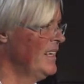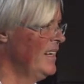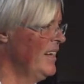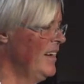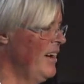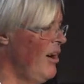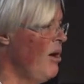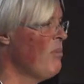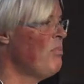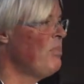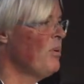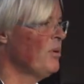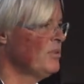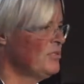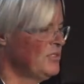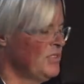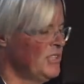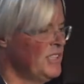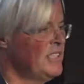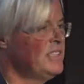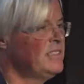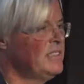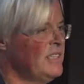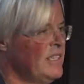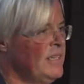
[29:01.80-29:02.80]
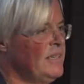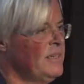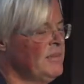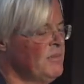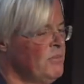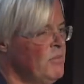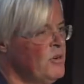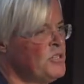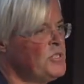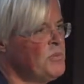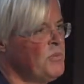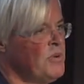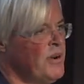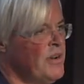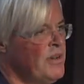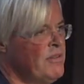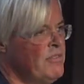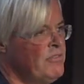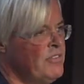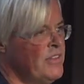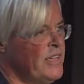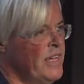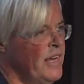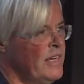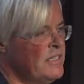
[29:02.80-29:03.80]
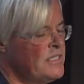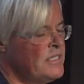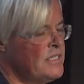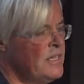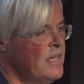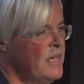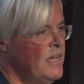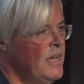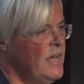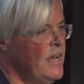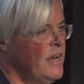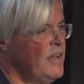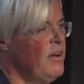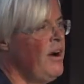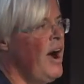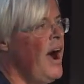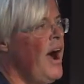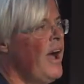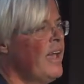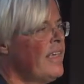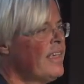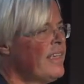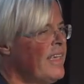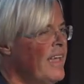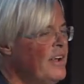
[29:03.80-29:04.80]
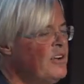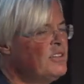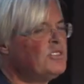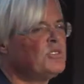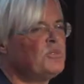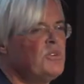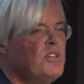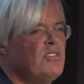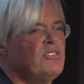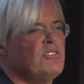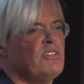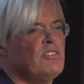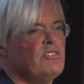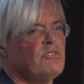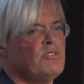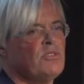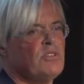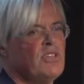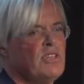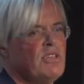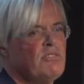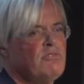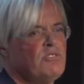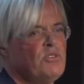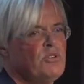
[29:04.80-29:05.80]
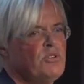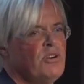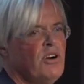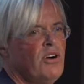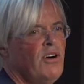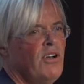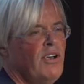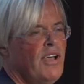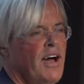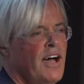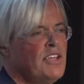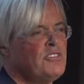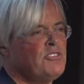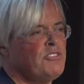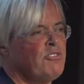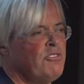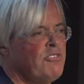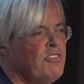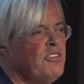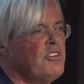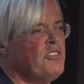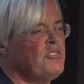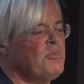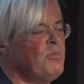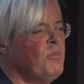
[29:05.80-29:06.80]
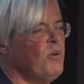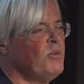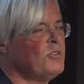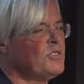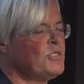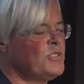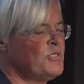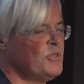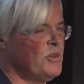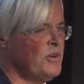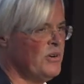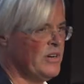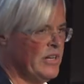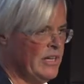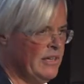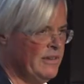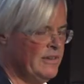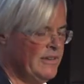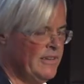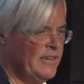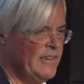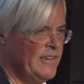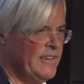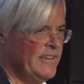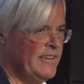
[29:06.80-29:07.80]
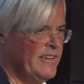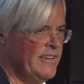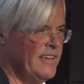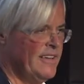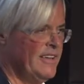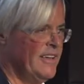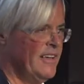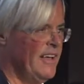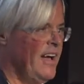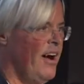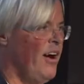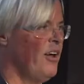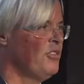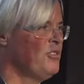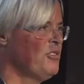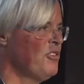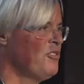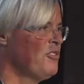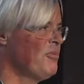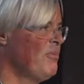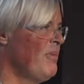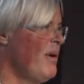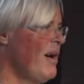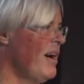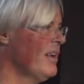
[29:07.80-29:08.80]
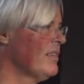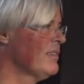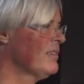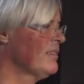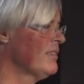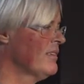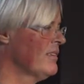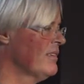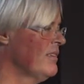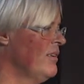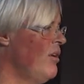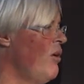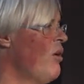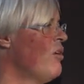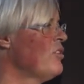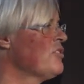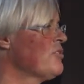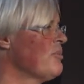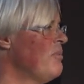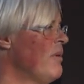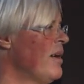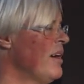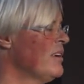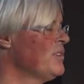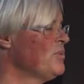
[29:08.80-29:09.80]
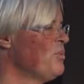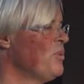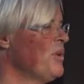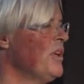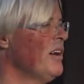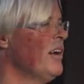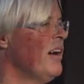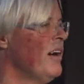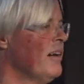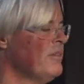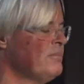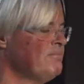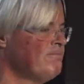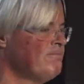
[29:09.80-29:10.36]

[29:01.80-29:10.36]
opportunity, much more than anything else. Now, I cannot resist to give you a last very small story on how smart we are.